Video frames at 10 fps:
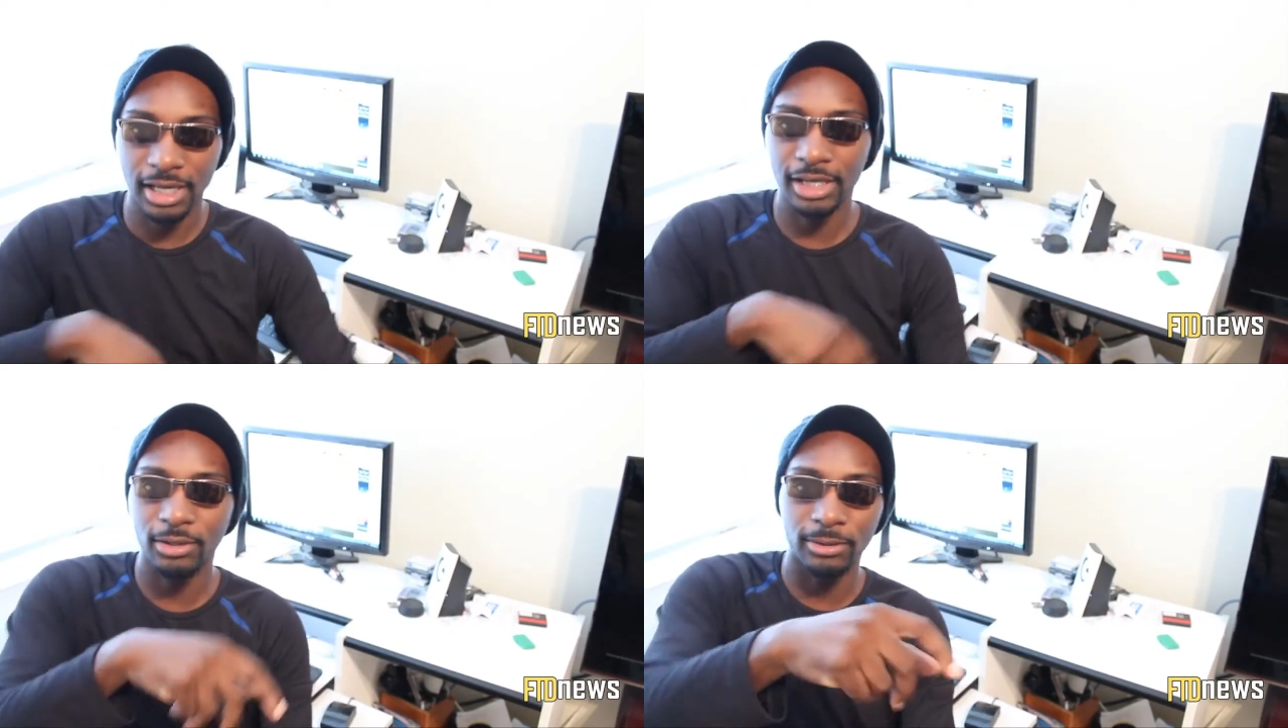
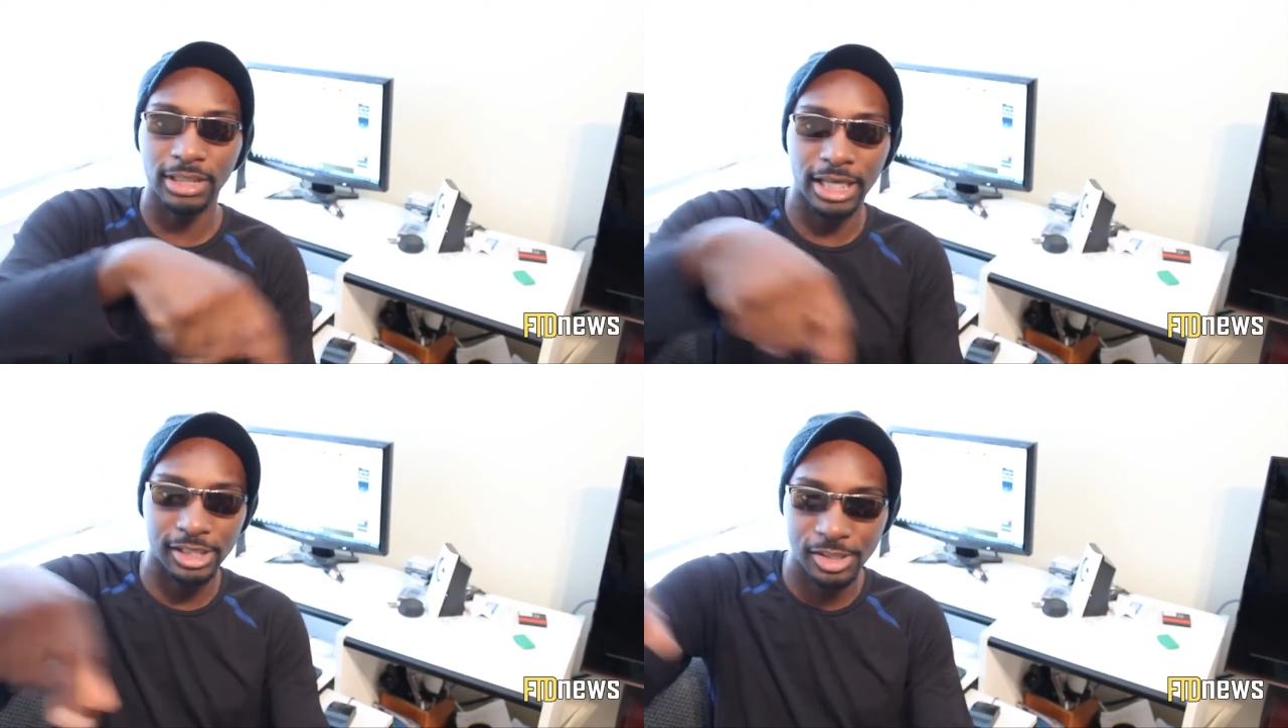and go
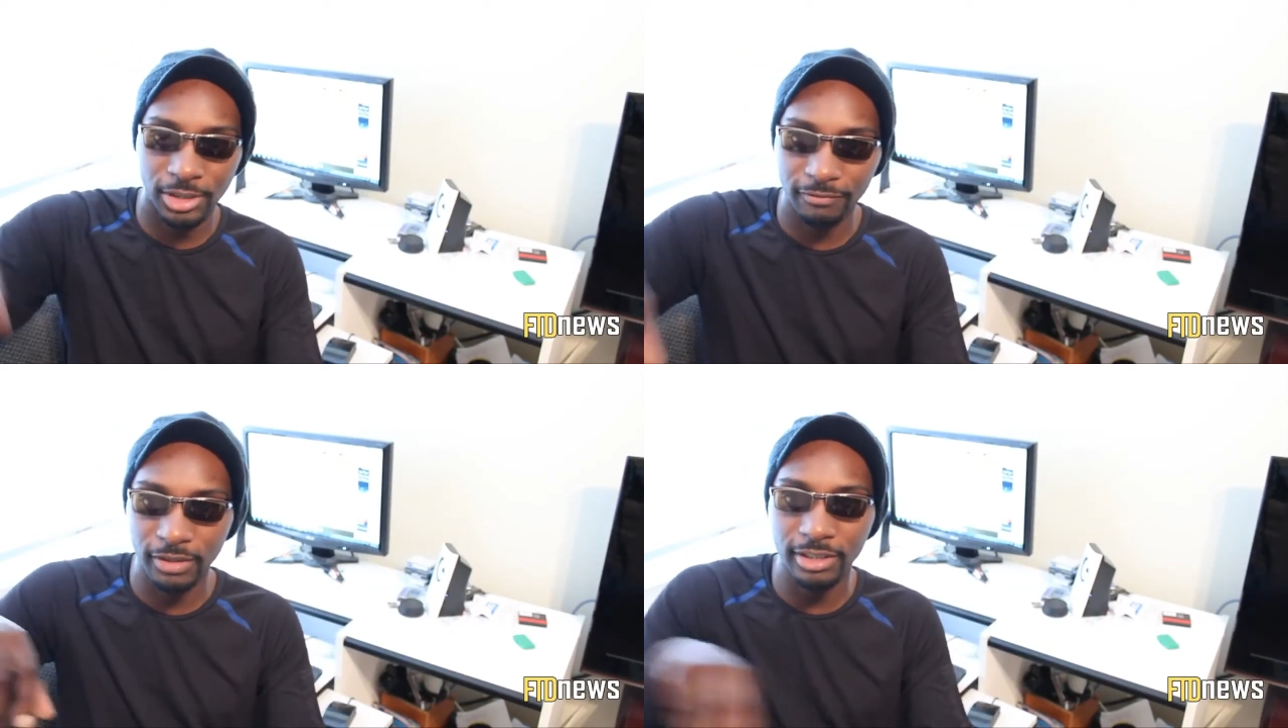to like
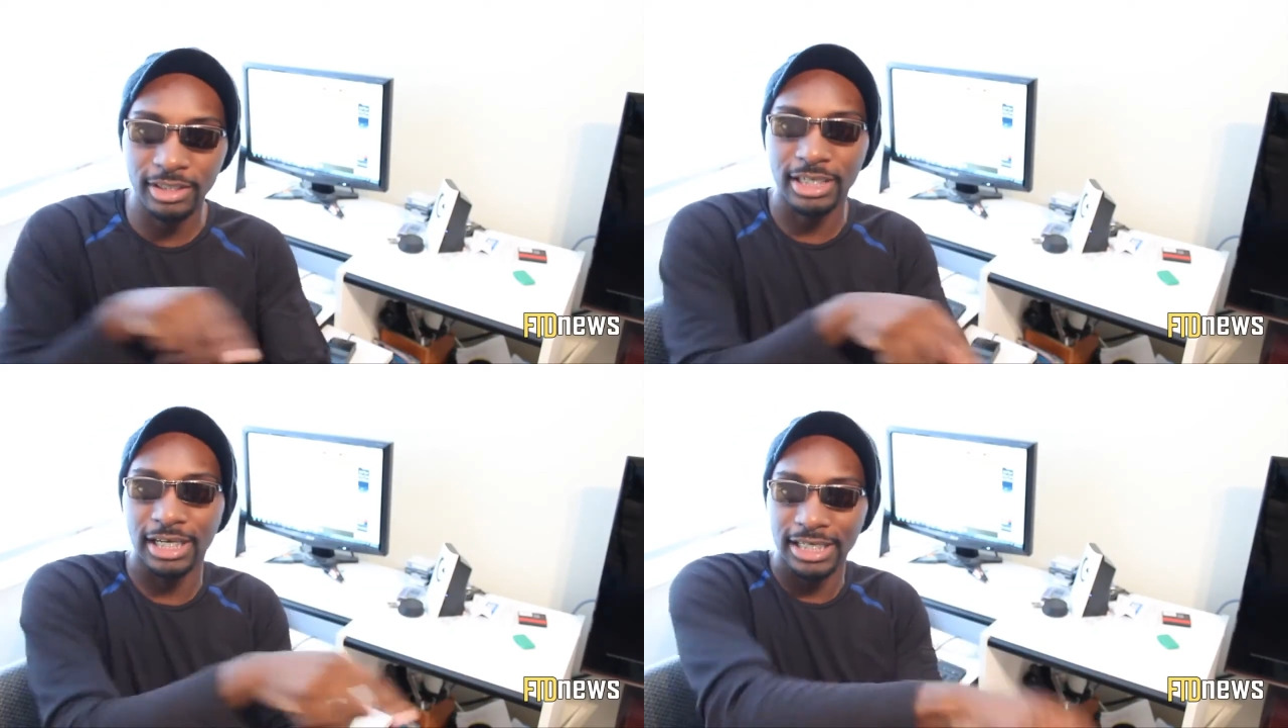Street View and
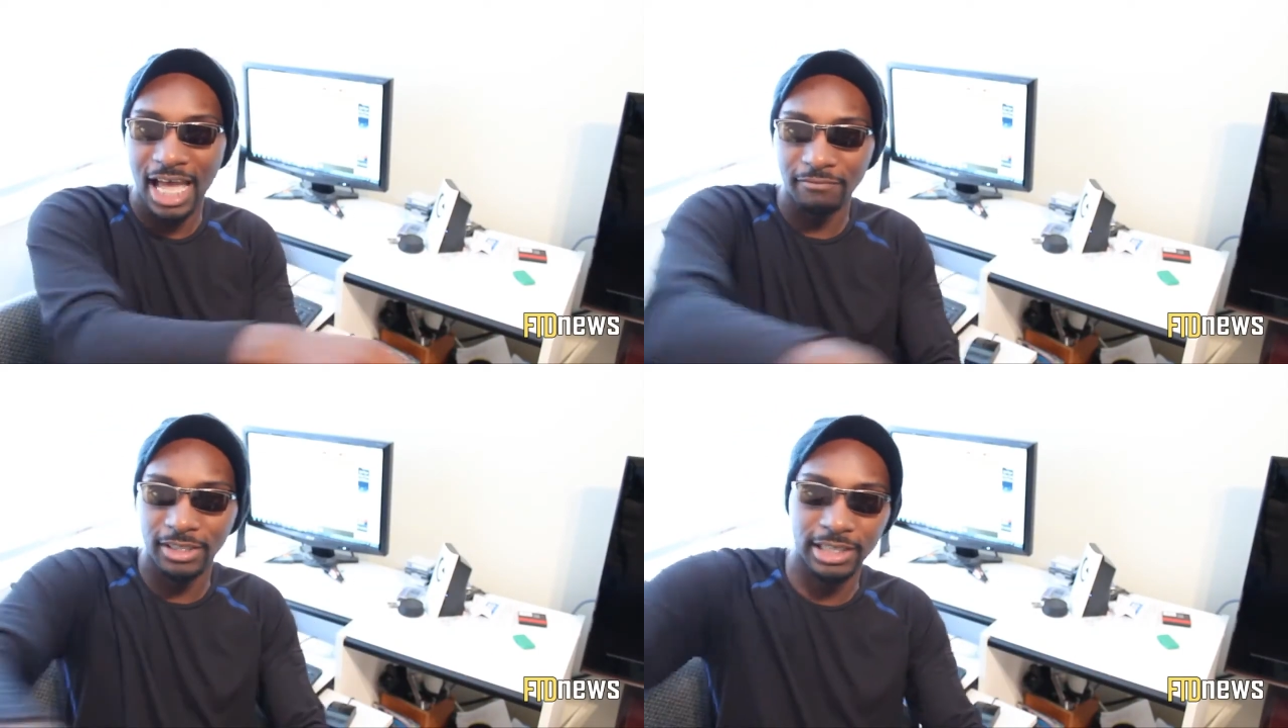you can
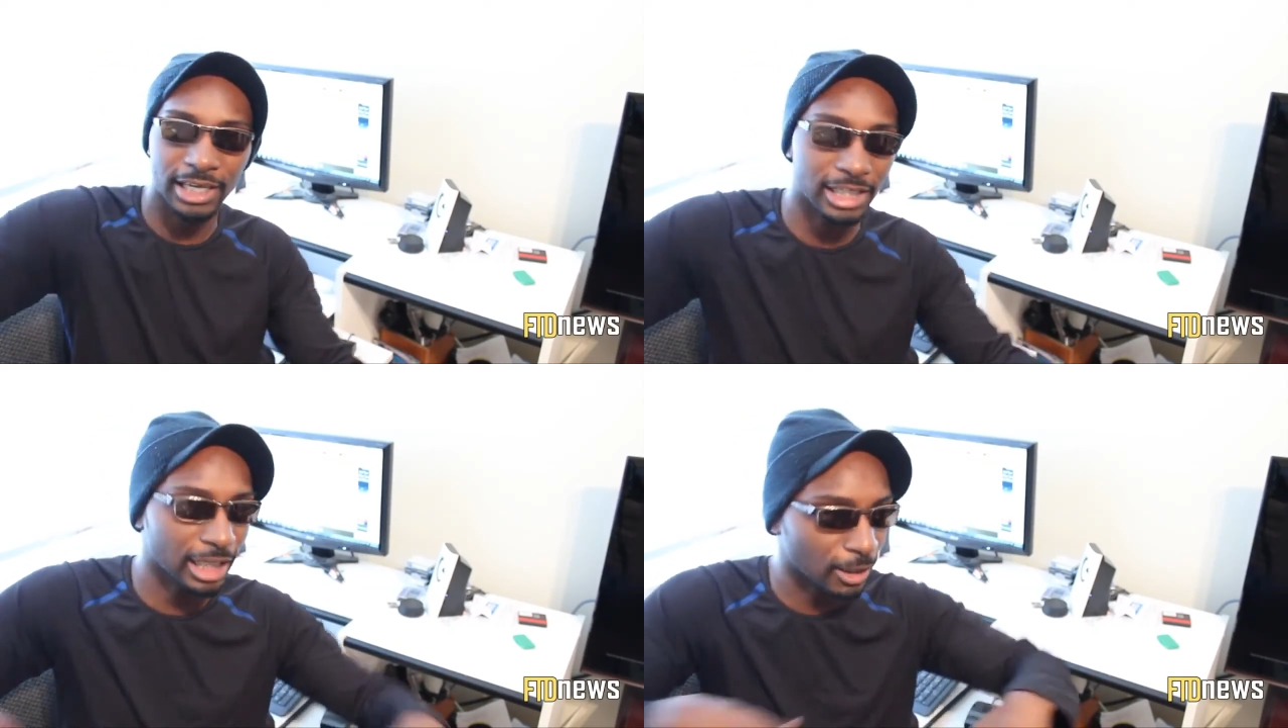
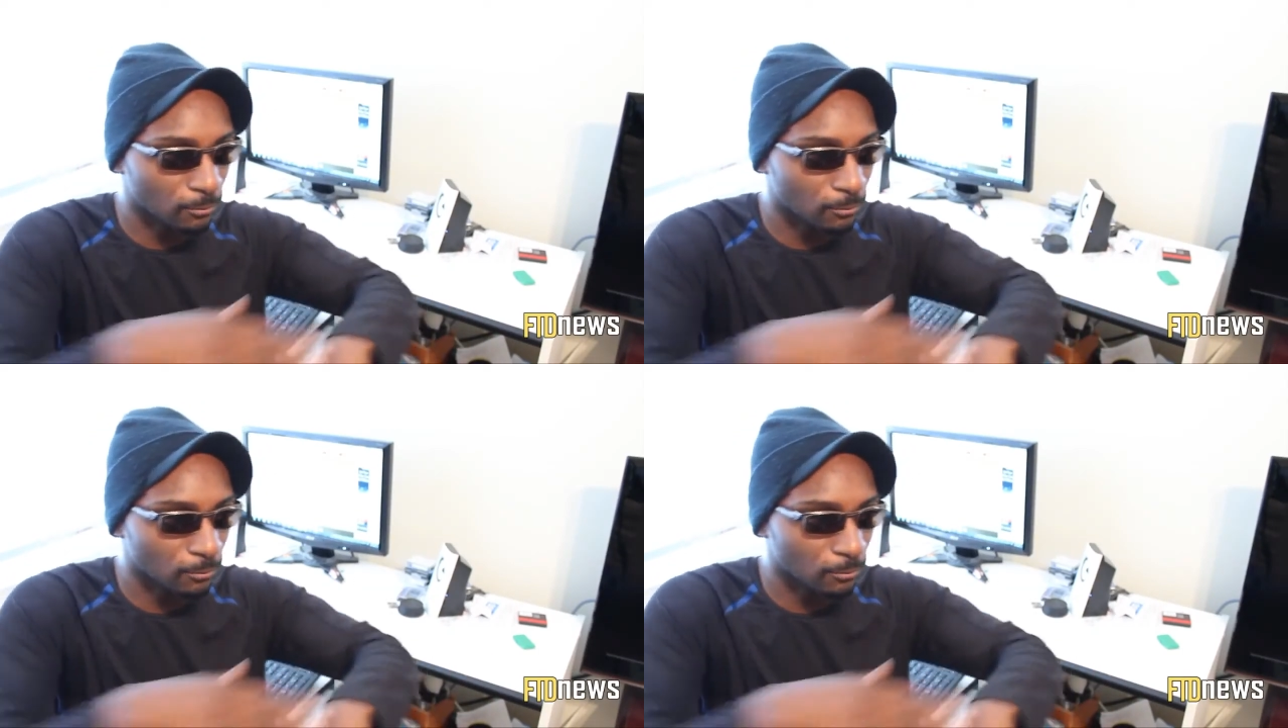navigate like